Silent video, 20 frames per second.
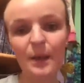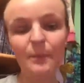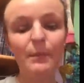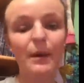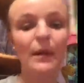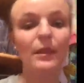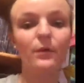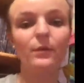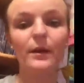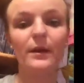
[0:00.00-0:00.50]

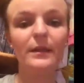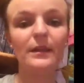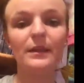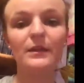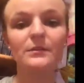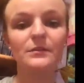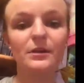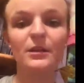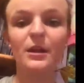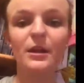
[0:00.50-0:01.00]
By the way,
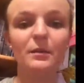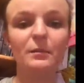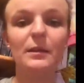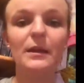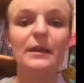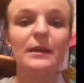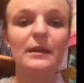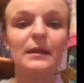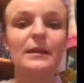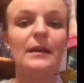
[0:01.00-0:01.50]
these are going to
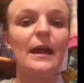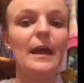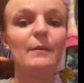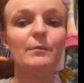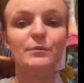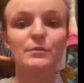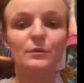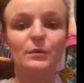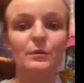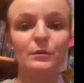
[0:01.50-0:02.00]
be in
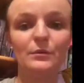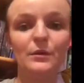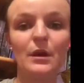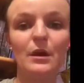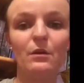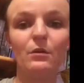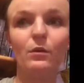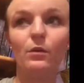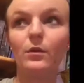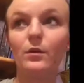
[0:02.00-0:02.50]
absolute
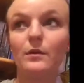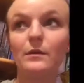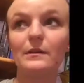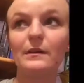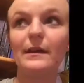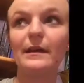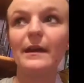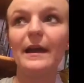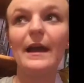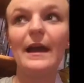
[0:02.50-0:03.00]
no order.
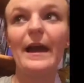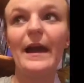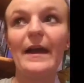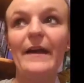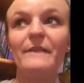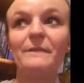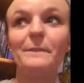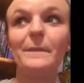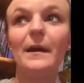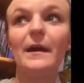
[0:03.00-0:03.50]
Like, I
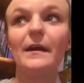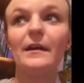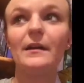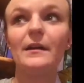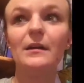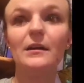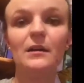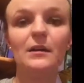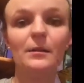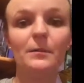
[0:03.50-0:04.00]
have my
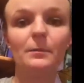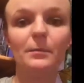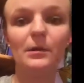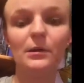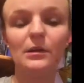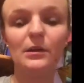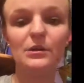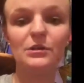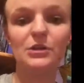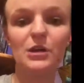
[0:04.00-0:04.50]

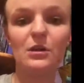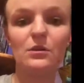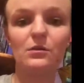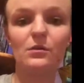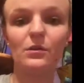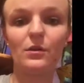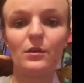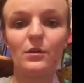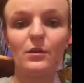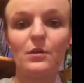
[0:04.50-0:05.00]
bullet
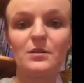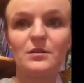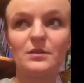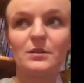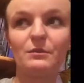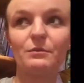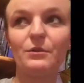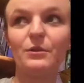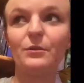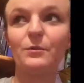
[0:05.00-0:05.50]
journal across
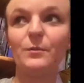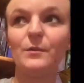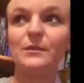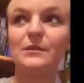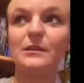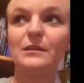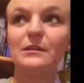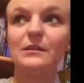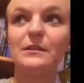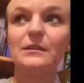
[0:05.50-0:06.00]
the room with
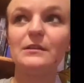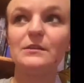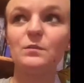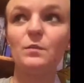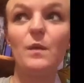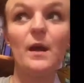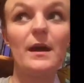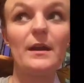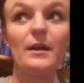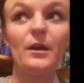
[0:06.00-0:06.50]
the list
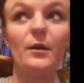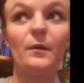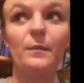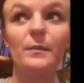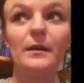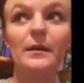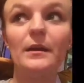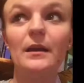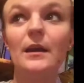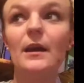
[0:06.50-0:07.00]
wide
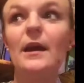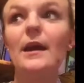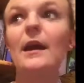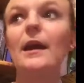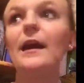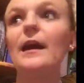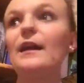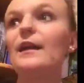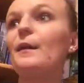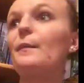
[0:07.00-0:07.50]
open,
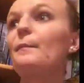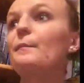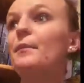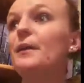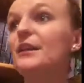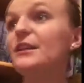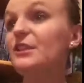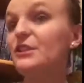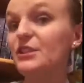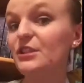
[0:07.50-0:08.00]
and I'm
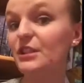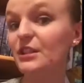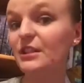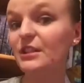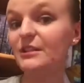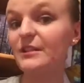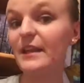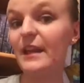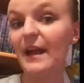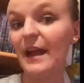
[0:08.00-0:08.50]
pretty
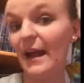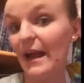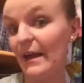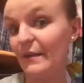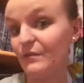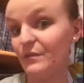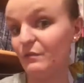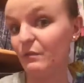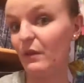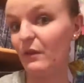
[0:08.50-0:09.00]
sure that I
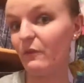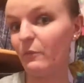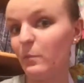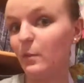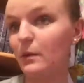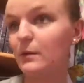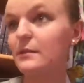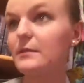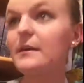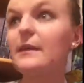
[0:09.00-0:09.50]
have 12
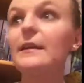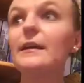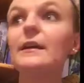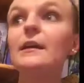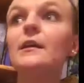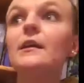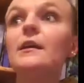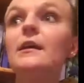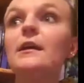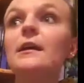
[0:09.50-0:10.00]
books
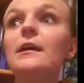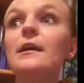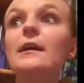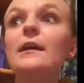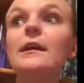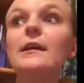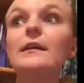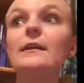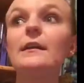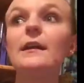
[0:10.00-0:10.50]
here,
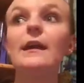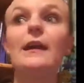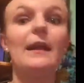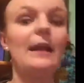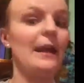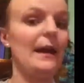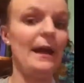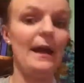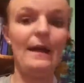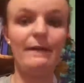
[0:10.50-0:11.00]
and
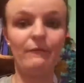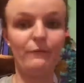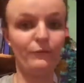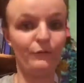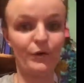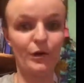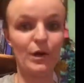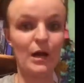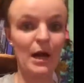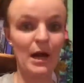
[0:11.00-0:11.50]
I haven't
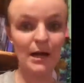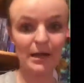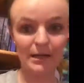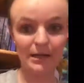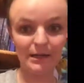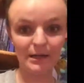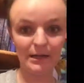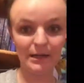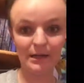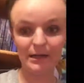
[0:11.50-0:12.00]
forgotten
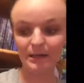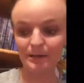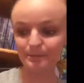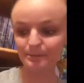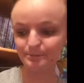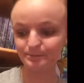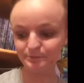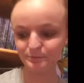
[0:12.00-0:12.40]
any.